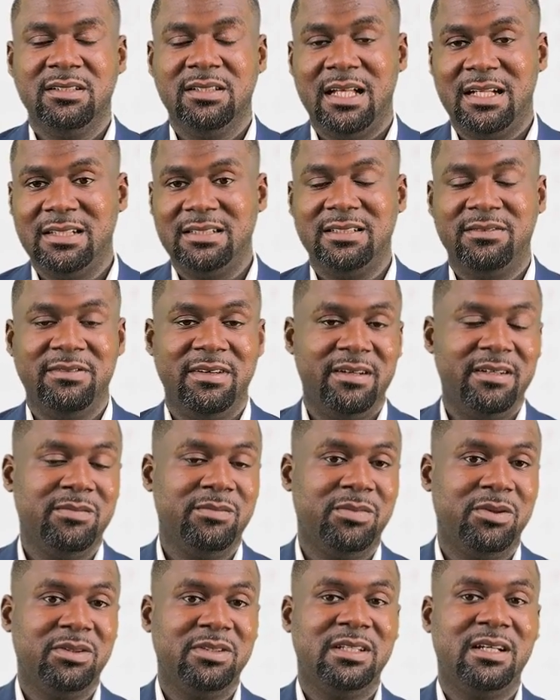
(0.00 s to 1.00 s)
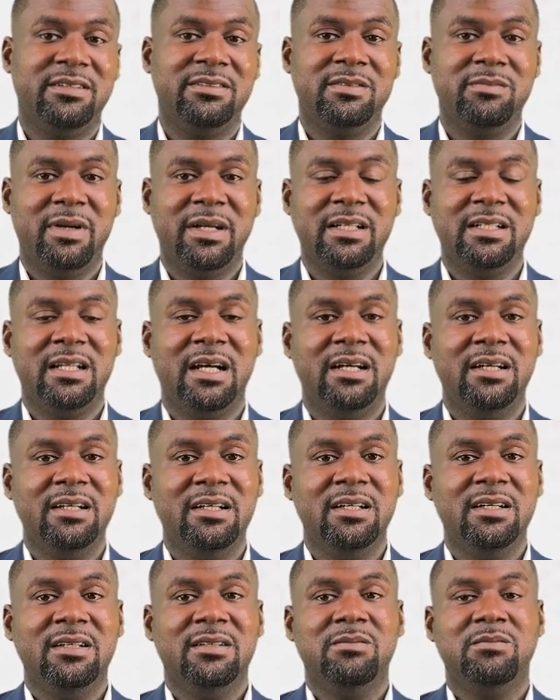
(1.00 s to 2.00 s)
That is a very important reminder.
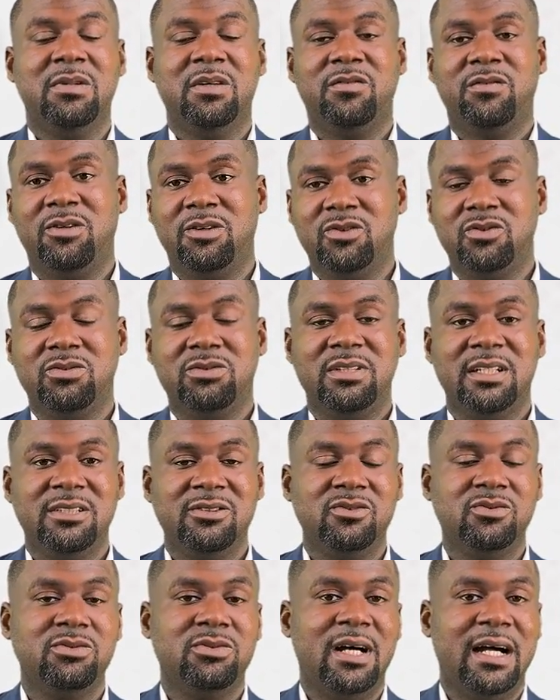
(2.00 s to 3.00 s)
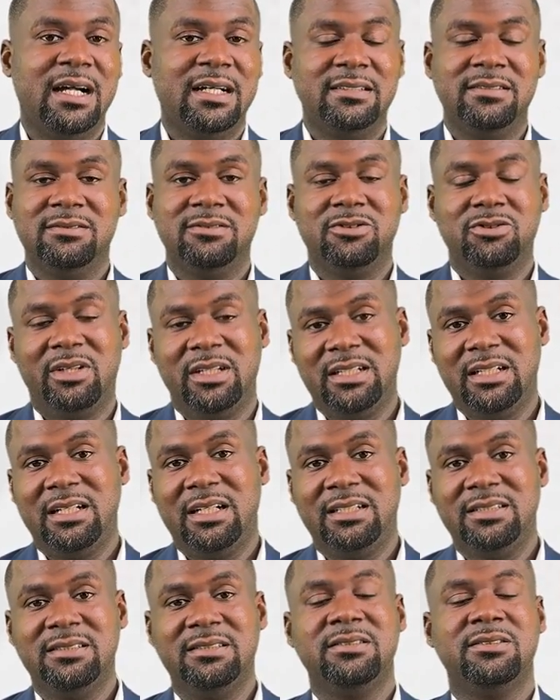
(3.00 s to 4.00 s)
But for students who are joining
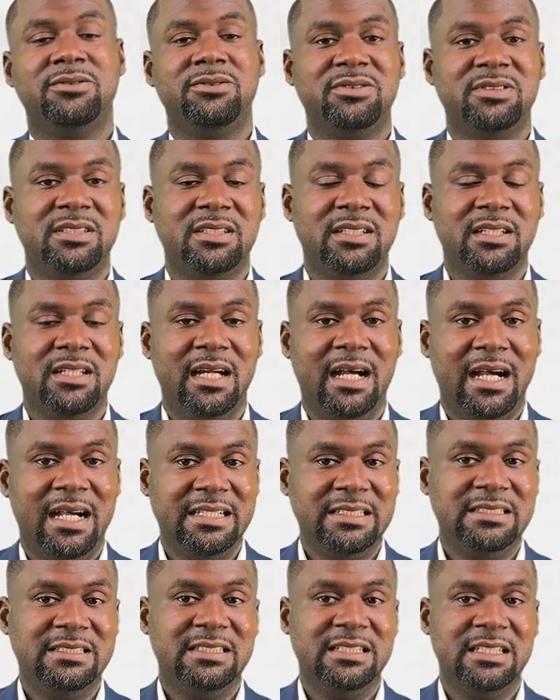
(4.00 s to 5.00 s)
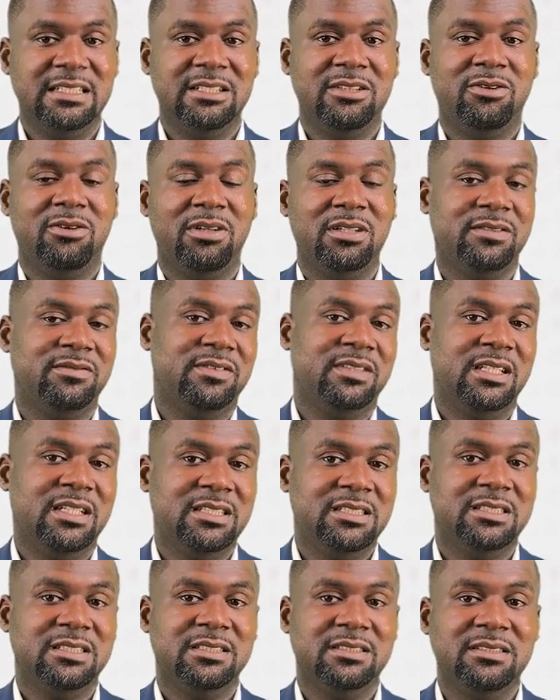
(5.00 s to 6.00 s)
us using the ICAD
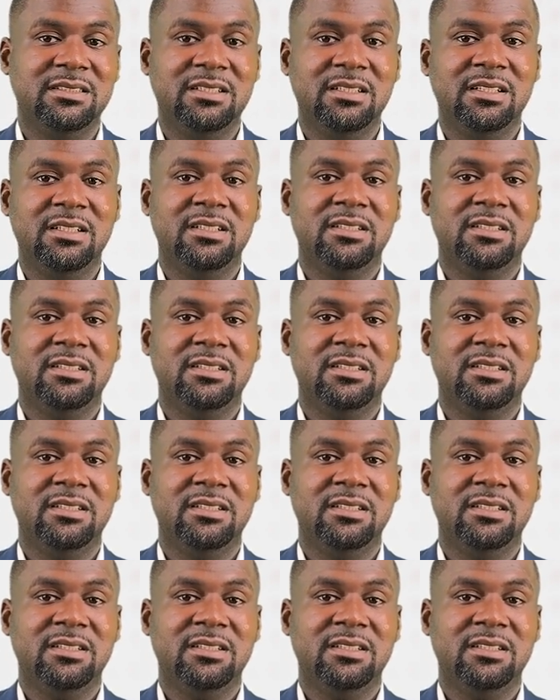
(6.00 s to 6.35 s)
qualification,